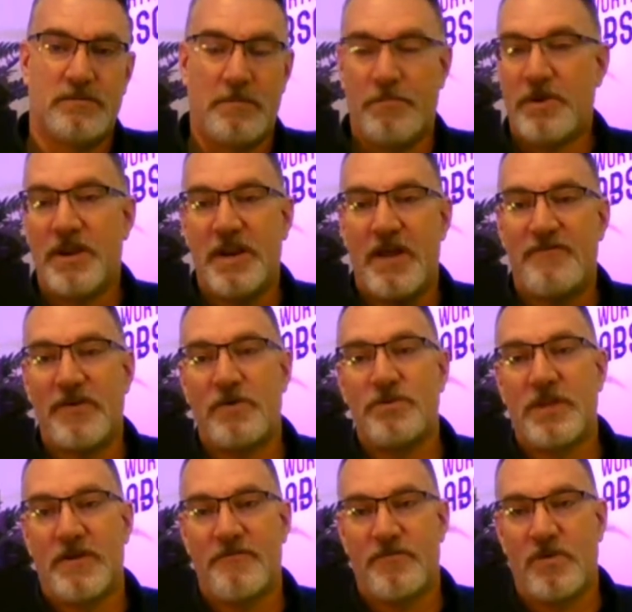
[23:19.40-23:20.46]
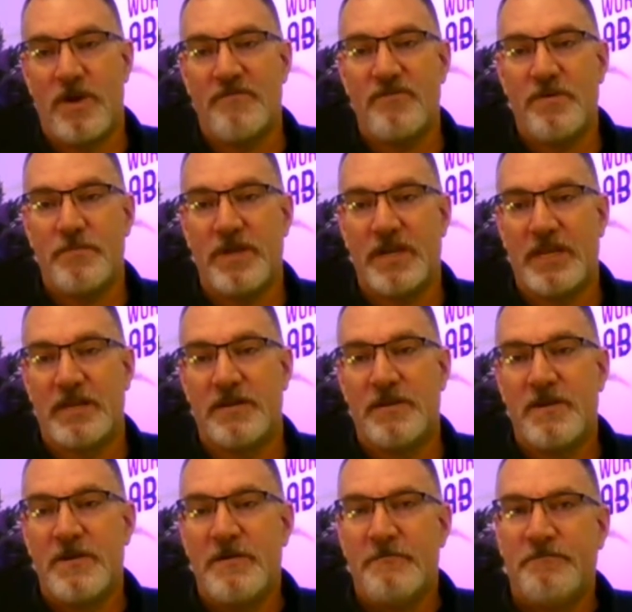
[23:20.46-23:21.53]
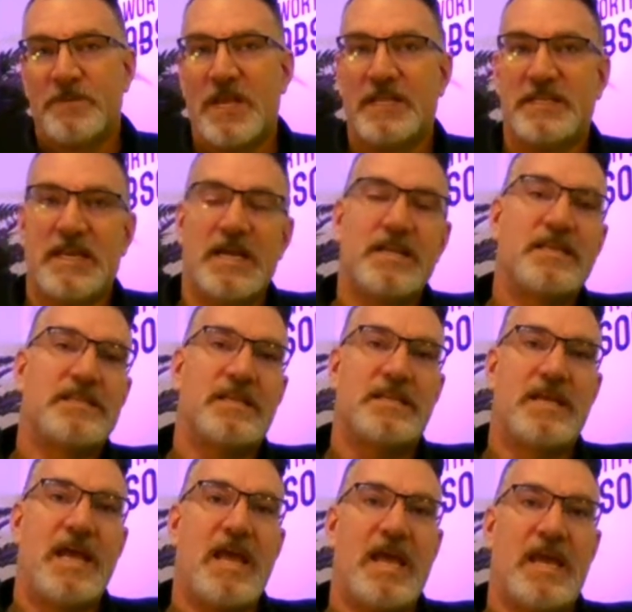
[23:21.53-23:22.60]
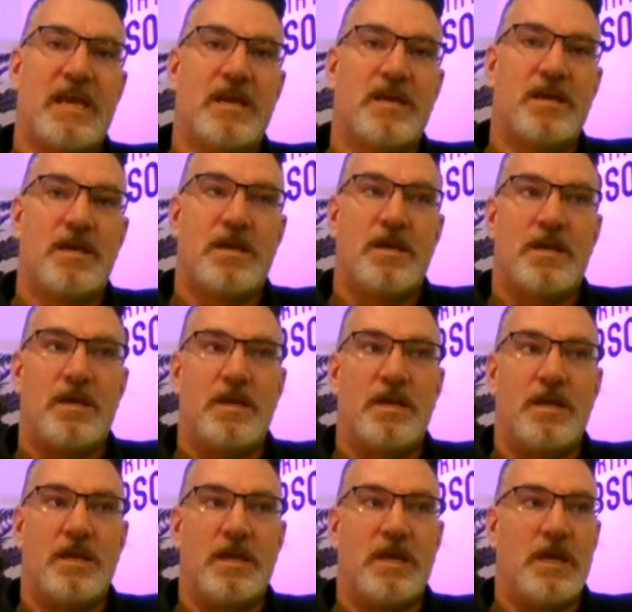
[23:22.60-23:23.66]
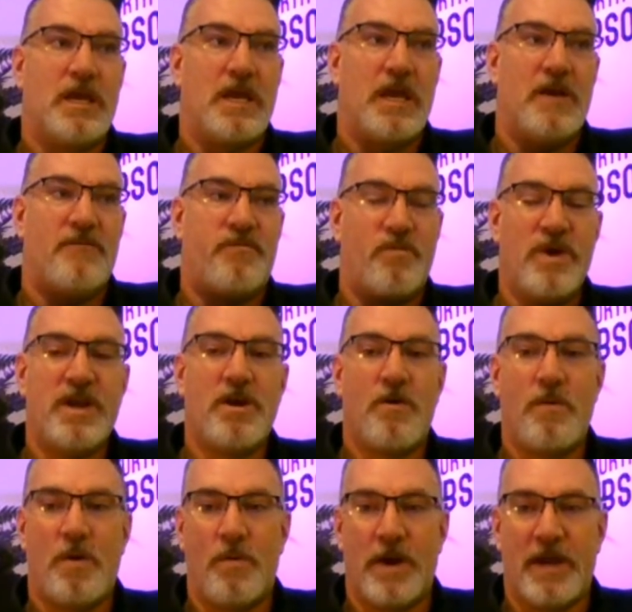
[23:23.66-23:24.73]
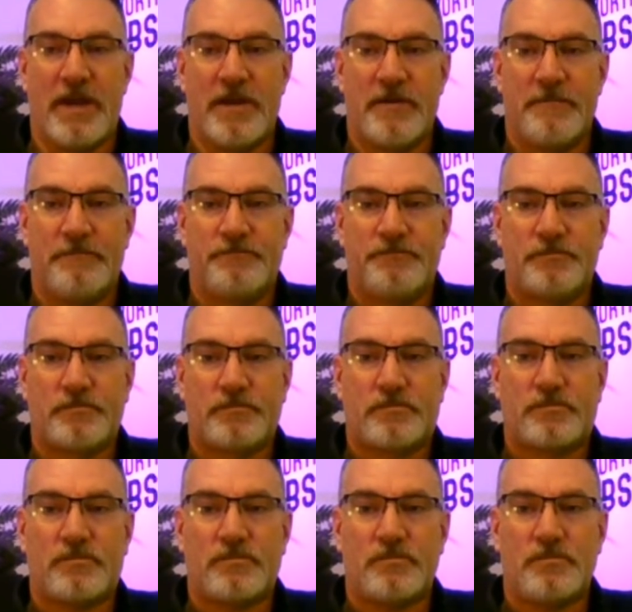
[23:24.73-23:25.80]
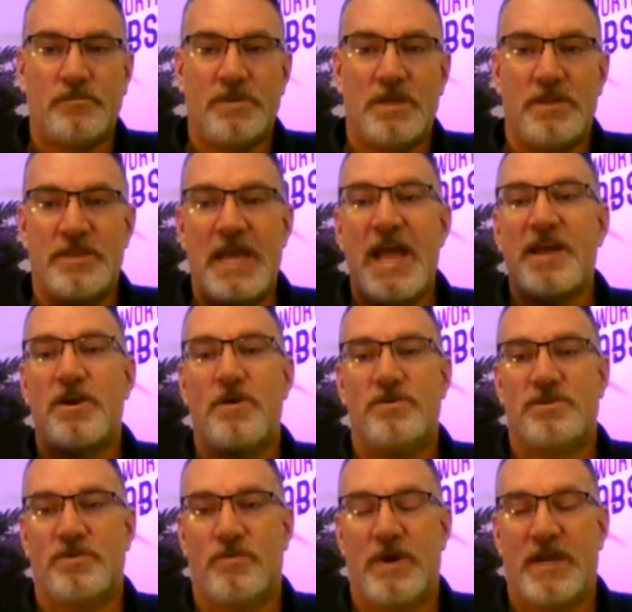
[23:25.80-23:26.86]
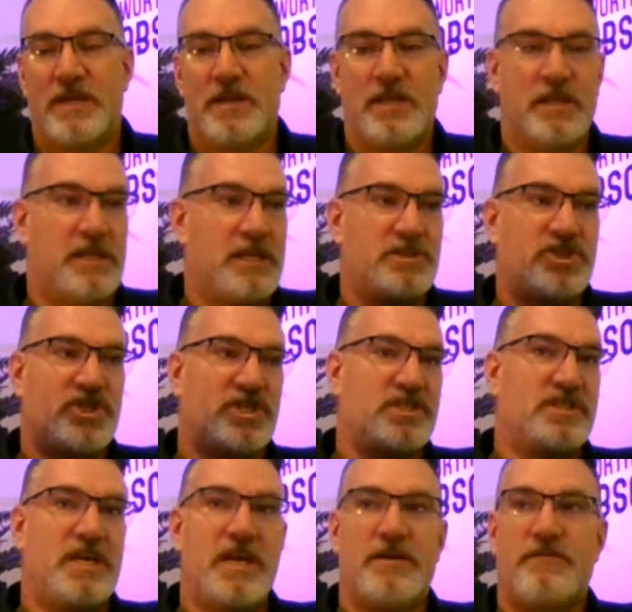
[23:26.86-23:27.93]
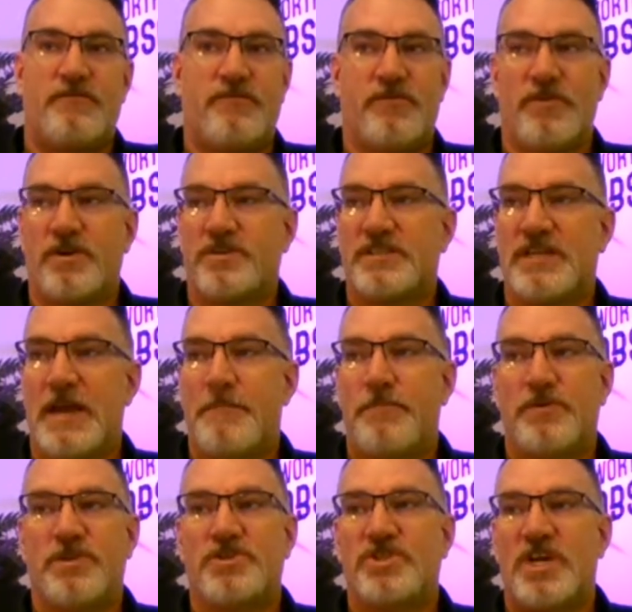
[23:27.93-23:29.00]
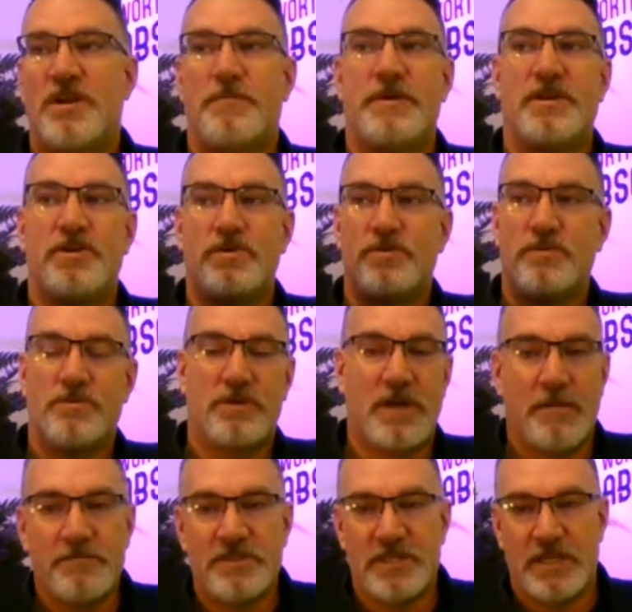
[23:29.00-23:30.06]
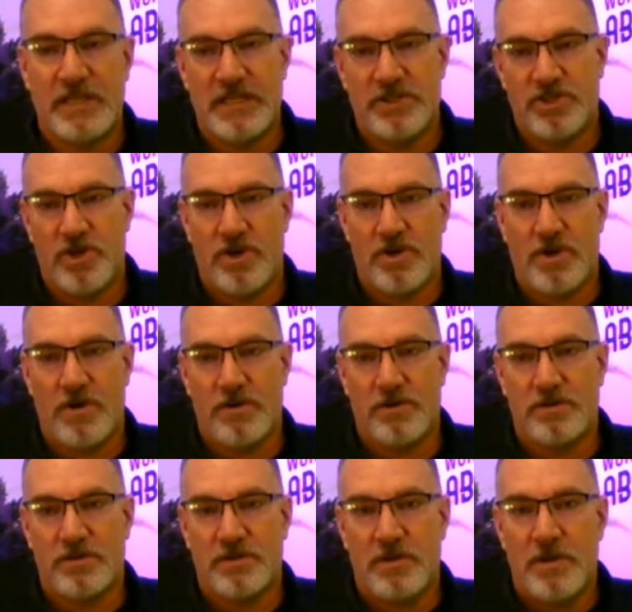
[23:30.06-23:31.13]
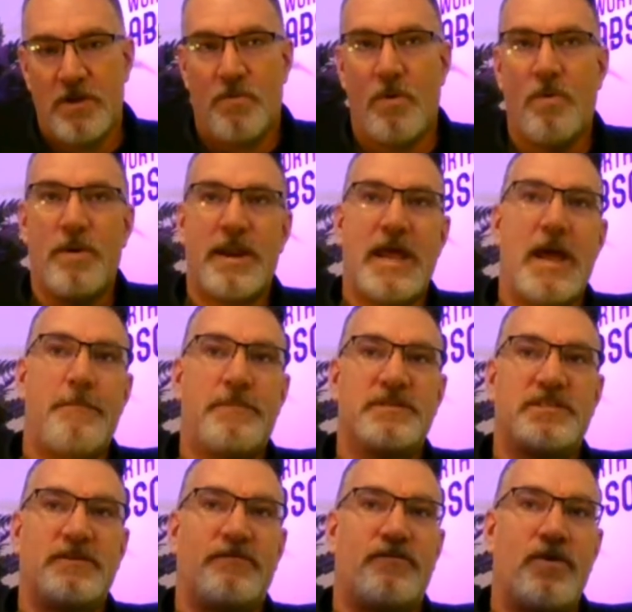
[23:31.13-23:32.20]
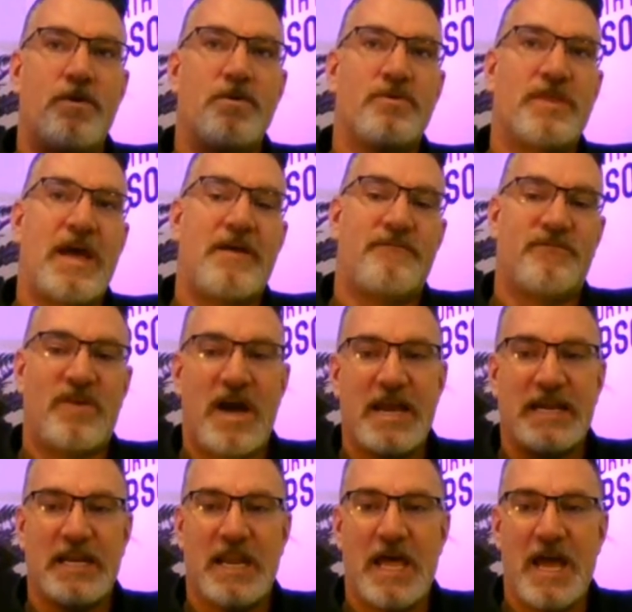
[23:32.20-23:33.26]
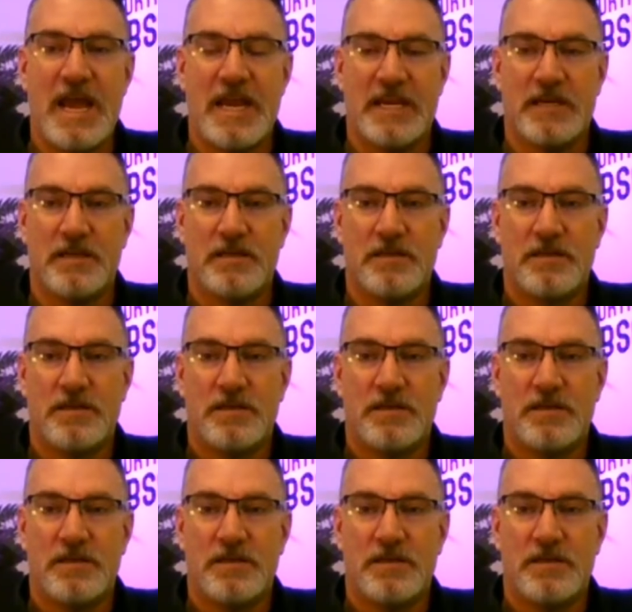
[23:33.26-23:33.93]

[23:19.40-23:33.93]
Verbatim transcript: he put enough out there for everybody. And at the end of the day, if we go away, that goes away. And let's just say, for example, the gentleman who comes and cleans our cars. Well, what happens if we were that fine line